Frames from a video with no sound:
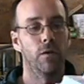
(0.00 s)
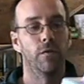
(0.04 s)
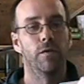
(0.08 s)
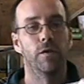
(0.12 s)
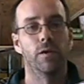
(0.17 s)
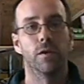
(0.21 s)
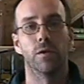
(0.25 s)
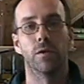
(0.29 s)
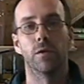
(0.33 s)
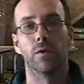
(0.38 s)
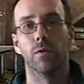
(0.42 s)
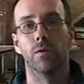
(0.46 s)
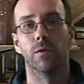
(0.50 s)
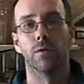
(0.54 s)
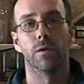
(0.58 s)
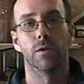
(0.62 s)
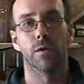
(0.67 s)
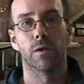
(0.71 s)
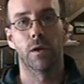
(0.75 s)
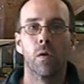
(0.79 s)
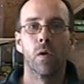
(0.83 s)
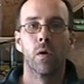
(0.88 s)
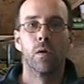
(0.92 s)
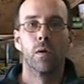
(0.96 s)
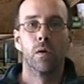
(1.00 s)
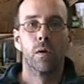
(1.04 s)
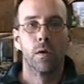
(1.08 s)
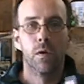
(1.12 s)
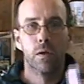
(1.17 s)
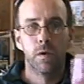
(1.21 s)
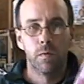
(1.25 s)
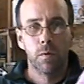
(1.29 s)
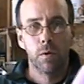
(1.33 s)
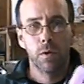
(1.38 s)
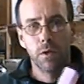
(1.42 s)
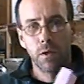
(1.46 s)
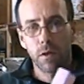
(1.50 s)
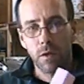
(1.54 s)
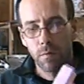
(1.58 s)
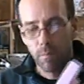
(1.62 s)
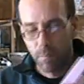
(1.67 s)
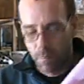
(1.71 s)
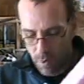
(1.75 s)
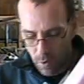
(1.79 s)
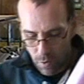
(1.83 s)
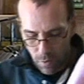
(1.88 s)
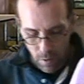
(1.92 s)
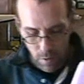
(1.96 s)
so I'll finish doing this. I
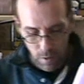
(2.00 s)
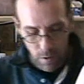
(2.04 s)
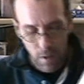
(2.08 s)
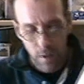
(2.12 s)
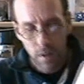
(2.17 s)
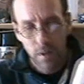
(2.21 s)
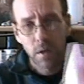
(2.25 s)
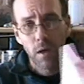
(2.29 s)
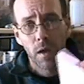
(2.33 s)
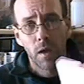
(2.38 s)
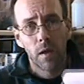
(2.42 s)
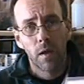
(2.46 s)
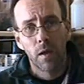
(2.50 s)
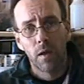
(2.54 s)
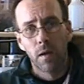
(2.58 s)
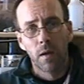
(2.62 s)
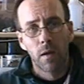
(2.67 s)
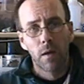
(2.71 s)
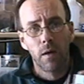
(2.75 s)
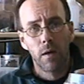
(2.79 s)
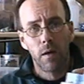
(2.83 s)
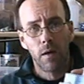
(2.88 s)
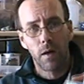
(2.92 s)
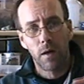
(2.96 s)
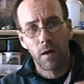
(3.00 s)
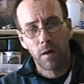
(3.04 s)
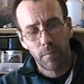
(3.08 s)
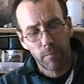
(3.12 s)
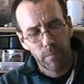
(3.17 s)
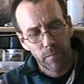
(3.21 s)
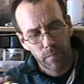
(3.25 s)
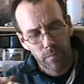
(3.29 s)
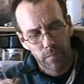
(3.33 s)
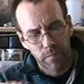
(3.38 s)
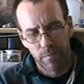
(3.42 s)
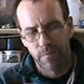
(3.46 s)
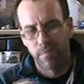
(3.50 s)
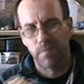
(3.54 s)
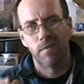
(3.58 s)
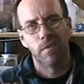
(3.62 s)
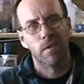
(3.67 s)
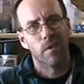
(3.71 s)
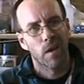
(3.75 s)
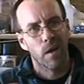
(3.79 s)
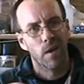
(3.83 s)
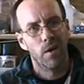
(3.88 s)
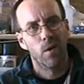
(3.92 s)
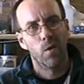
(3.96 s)
suppose as I'm doing this, I
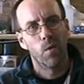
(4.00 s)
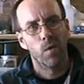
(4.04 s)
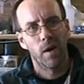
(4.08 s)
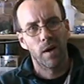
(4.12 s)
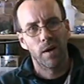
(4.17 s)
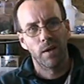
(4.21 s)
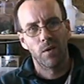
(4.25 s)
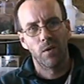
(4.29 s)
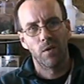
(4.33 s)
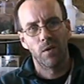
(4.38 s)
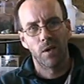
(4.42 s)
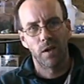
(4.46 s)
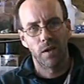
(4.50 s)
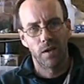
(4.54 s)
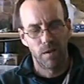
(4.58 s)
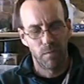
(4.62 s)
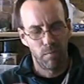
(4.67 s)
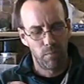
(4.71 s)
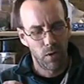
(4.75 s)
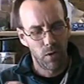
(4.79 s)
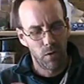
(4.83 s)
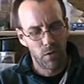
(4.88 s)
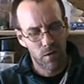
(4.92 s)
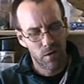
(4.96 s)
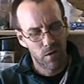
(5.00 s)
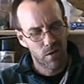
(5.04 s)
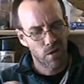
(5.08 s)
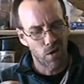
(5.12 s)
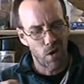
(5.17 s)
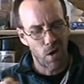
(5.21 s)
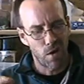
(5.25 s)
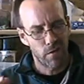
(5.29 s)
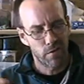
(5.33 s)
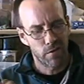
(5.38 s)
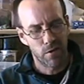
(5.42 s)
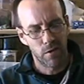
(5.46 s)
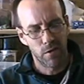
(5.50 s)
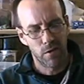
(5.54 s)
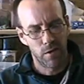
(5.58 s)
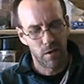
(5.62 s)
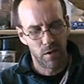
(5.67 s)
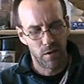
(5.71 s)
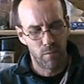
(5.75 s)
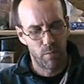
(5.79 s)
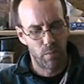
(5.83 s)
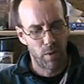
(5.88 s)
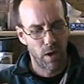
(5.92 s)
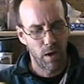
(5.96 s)
know why I don't like the blue. It's
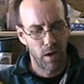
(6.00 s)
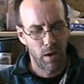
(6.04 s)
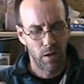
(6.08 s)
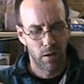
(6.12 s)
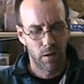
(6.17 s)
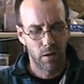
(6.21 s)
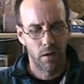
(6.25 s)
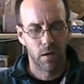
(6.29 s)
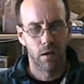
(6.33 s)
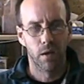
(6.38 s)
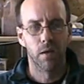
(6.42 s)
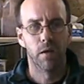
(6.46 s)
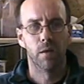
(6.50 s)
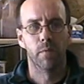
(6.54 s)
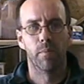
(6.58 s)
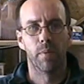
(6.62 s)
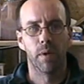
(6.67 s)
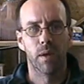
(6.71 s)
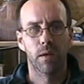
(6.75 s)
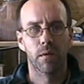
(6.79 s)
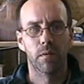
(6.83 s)
softer than the pink.